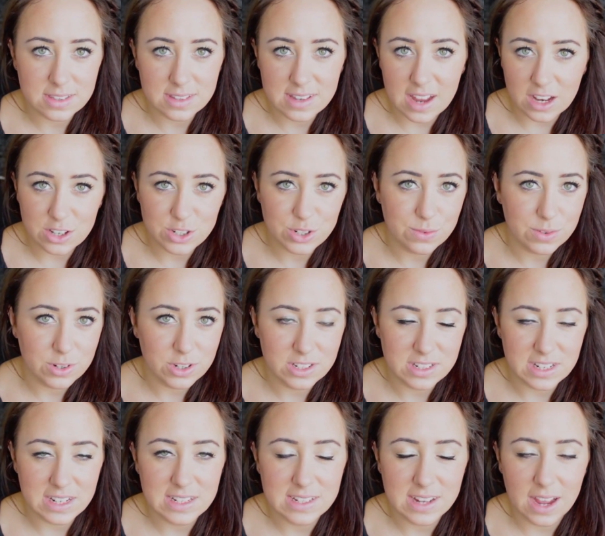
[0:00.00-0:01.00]
natural
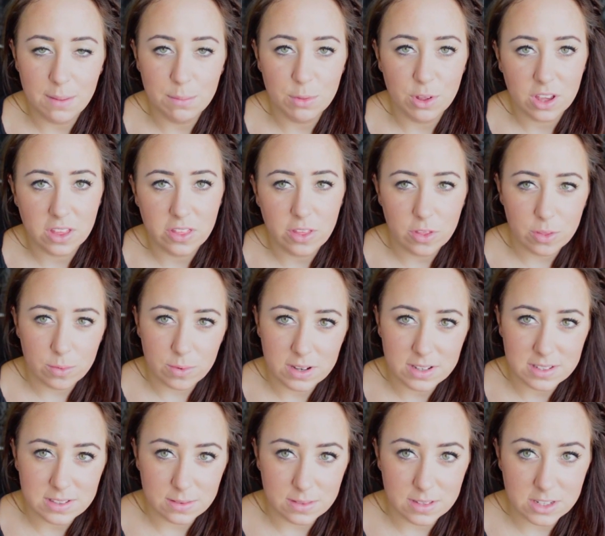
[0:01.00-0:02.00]
daytime look and the other
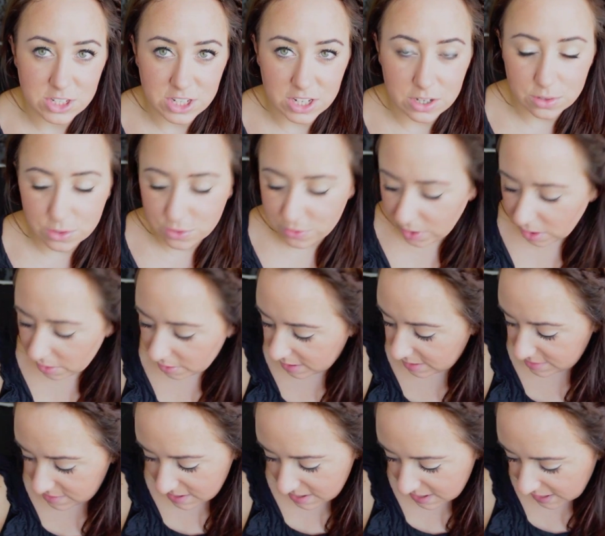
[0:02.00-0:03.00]
one is something she goes for on
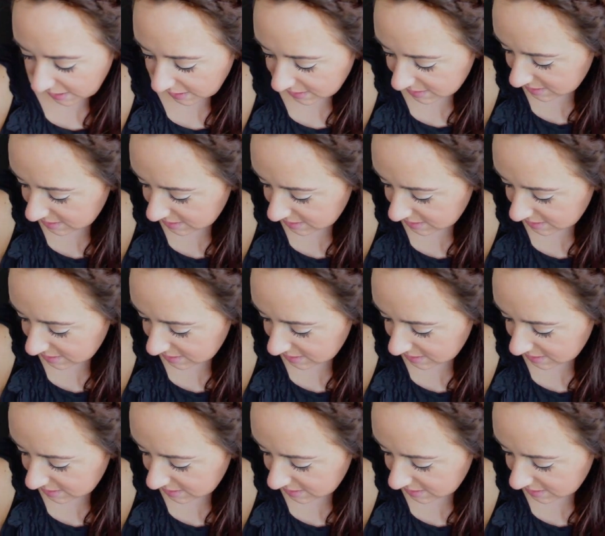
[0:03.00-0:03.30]
a night.